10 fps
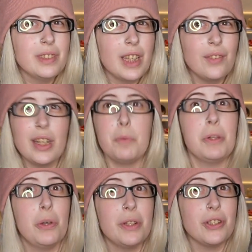Tell me down
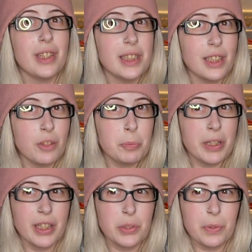below what your Thanksgiving
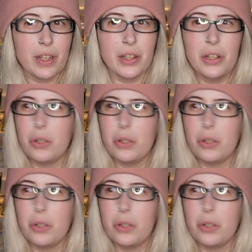plans were.